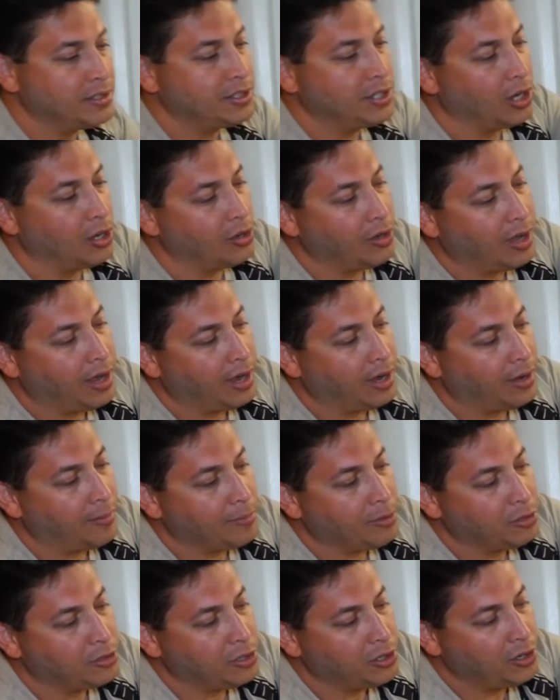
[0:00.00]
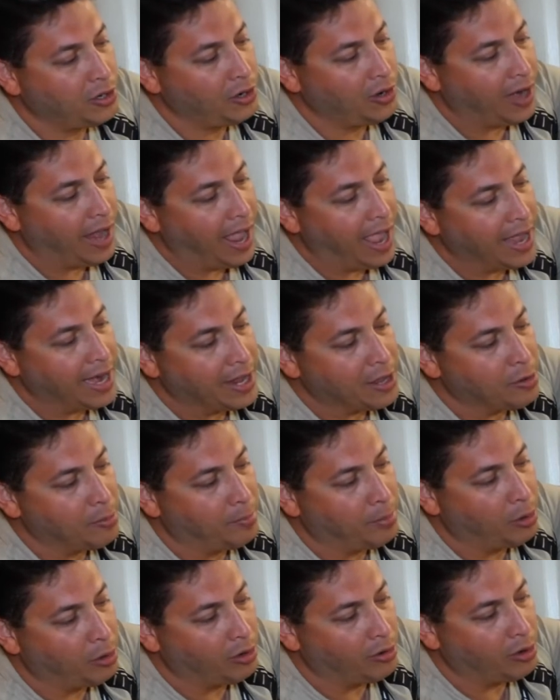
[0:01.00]
So you turn her hat and you
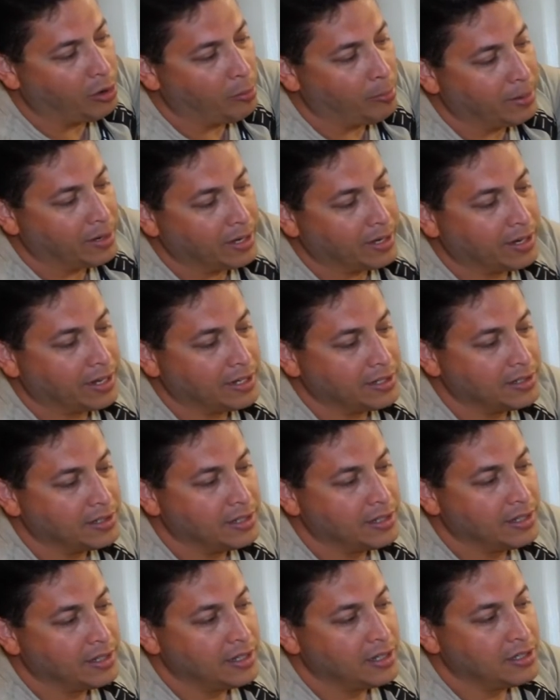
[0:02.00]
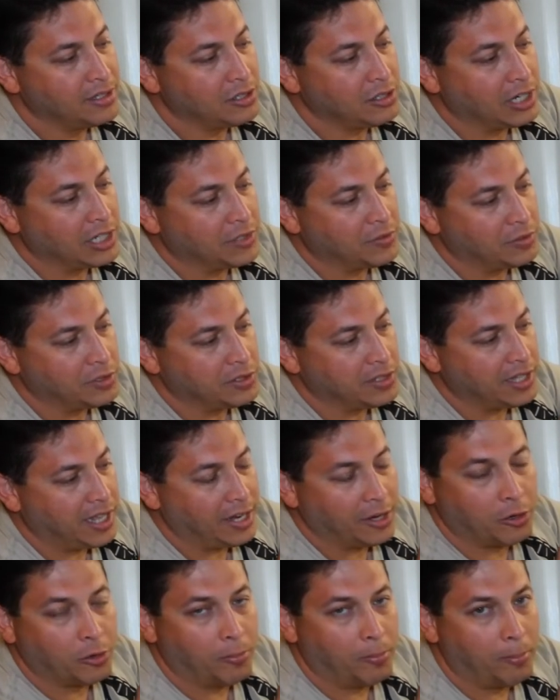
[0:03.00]
pull her open. Next one's
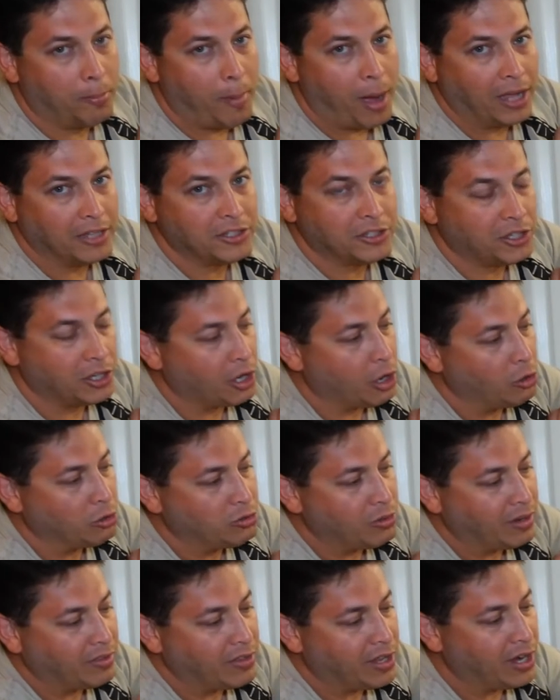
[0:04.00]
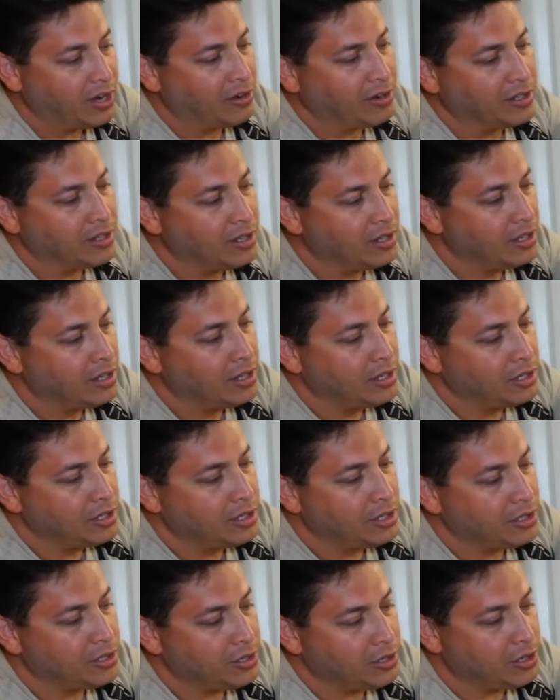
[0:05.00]
a little monster goes right there.
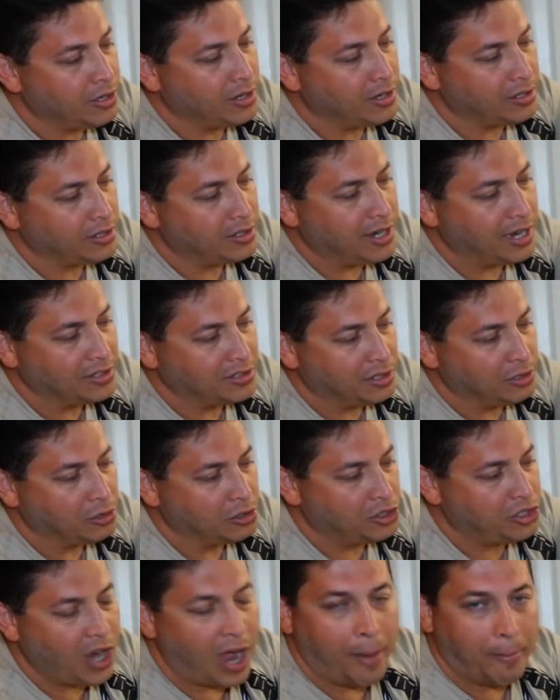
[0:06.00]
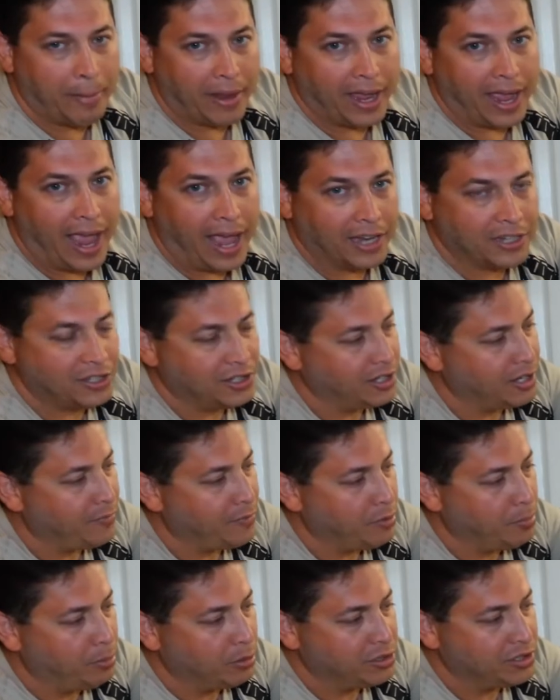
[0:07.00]
She does a little chomping action
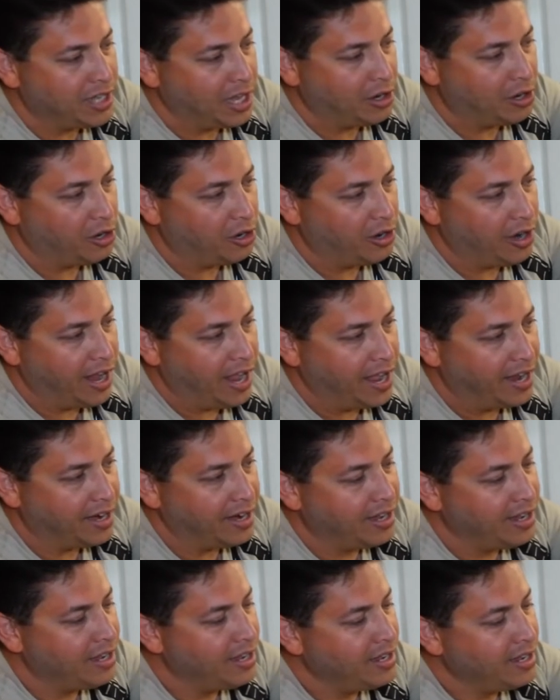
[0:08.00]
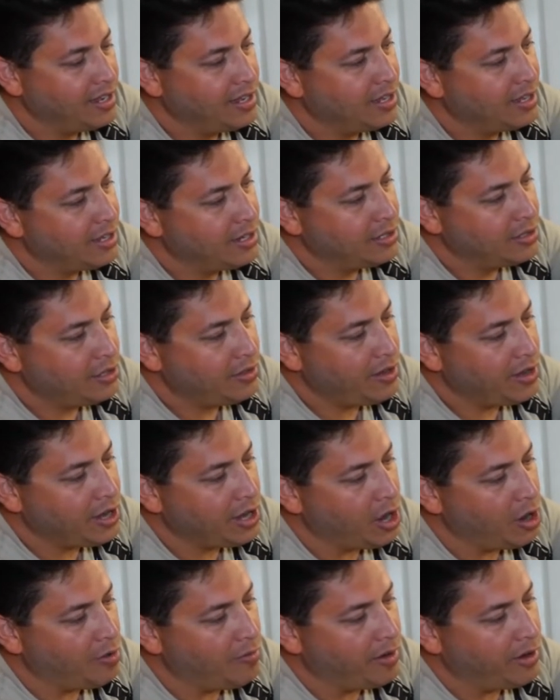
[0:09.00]
if you push down on her head. So there
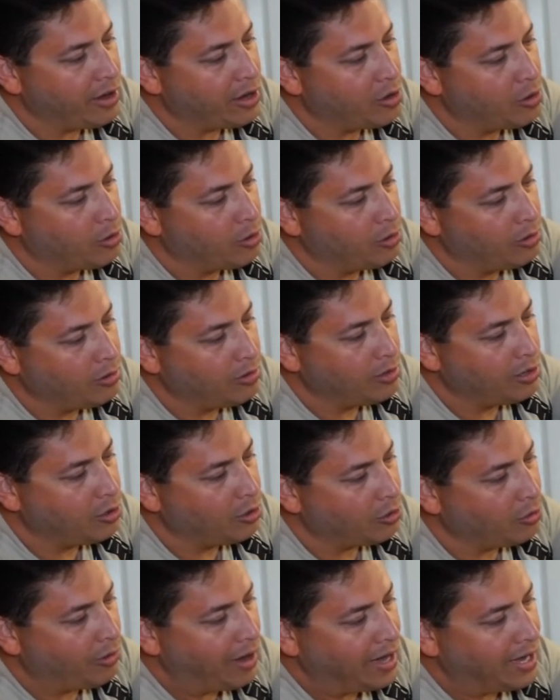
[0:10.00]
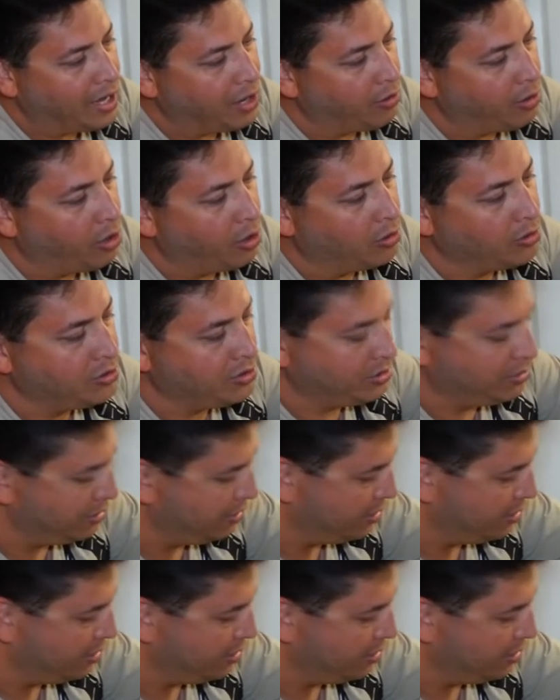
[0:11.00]
you go, very cool. Little Granny Grows.